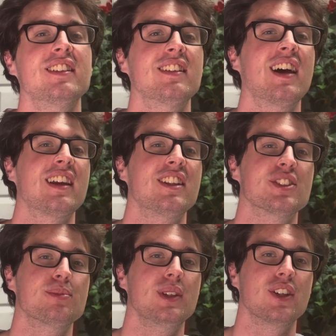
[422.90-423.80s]
I can
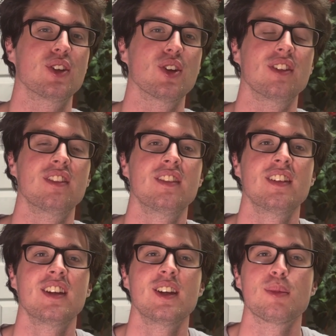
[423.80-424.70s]
just be a good
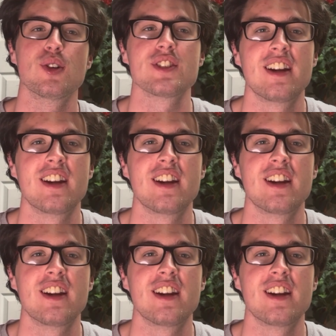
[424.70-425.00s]
person.